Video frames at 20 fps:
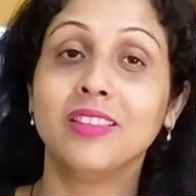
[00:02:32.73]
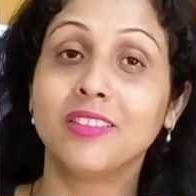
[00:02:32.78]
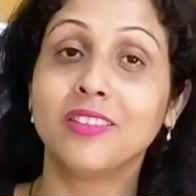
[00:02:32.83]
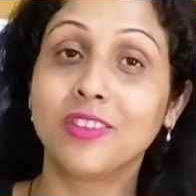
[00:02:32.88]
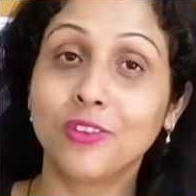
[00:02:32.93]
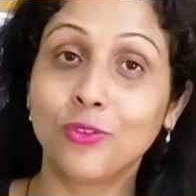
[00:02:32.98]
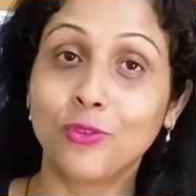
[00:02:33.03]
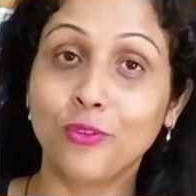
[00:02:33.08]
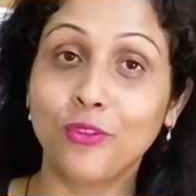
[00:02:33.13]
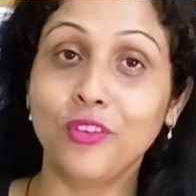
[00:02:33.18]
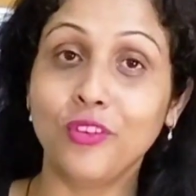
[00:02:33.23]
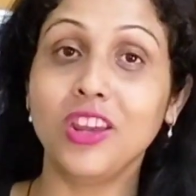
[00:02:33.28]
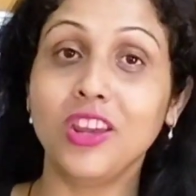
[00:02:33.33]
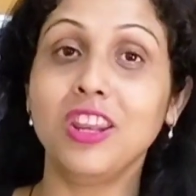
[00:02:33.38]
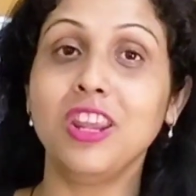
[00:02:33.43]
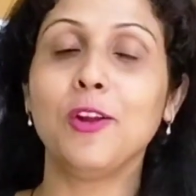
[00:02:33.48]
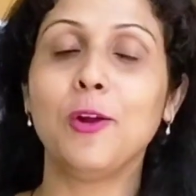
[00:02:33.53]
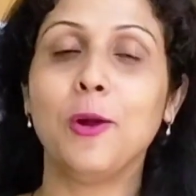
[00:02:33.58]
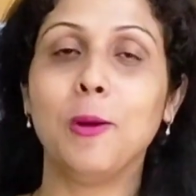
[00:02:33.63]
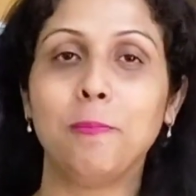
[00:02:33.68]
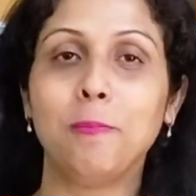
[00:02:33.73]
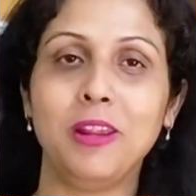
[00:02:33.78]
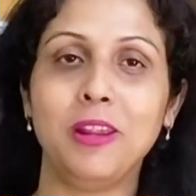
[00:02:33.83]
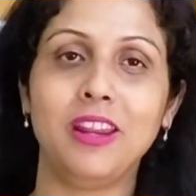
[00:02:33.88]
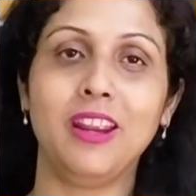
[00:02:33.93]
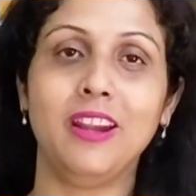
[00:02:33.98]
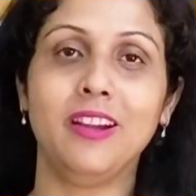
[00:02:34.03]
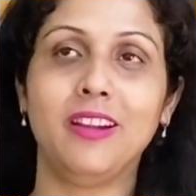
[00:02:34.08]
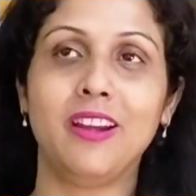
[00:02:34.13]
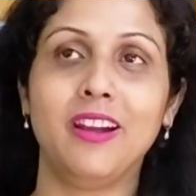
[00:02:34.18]
This is very
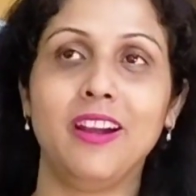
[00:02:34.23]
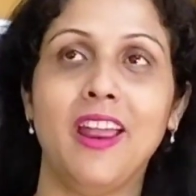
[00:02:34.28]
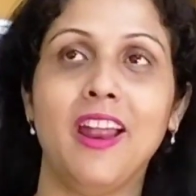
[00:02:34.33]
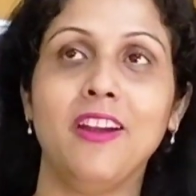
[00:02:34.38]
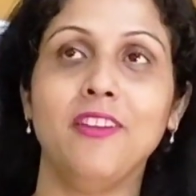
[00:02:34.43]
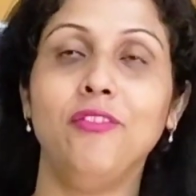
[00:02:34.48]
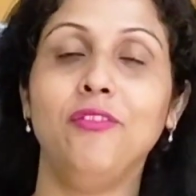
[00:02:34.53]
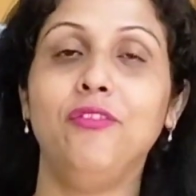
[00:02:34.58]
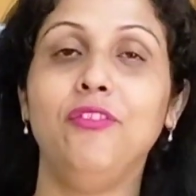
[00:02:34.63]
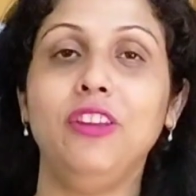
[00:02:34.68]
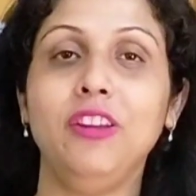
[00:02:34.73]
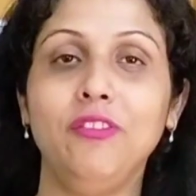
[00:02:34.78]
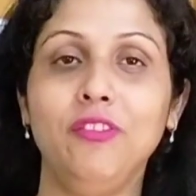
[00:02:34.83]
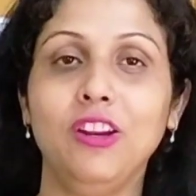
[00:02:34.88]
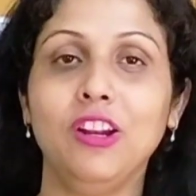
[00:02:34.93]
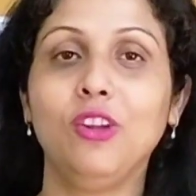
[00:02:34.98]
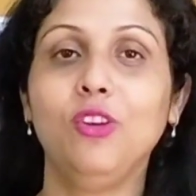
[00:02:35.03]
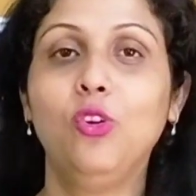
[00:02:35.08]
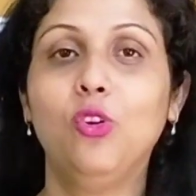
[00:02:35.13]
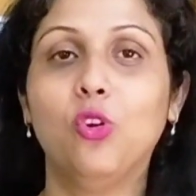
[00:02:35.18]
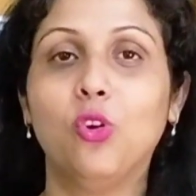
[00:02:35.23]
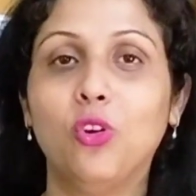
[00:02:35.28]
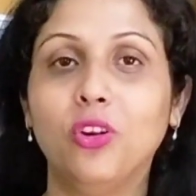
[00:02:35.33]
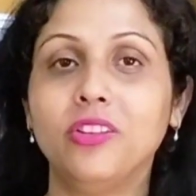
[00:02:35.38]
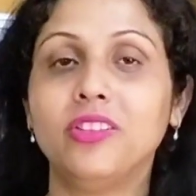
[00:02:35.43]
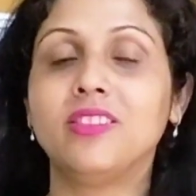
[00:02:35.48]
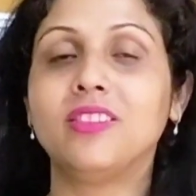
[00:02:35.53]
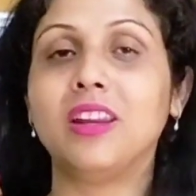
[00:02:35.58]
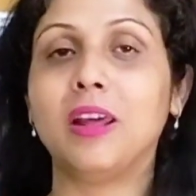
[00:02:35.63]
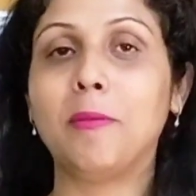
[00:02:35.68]
complicated and we will
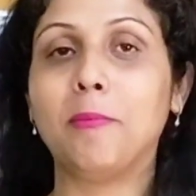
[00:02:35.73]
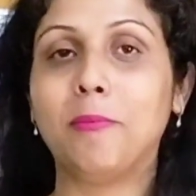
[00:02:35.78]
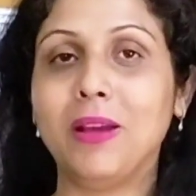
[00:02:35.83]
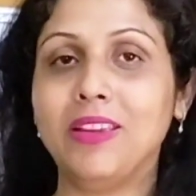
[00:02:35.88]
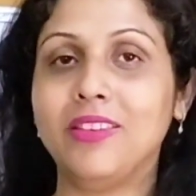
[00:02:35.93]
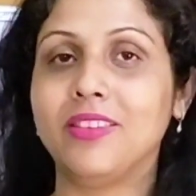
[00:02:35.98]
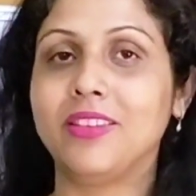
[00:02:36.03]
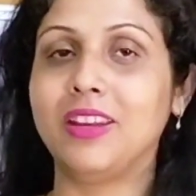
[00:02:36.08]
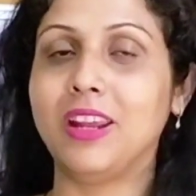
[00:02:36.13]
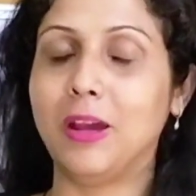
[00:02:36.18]
go step by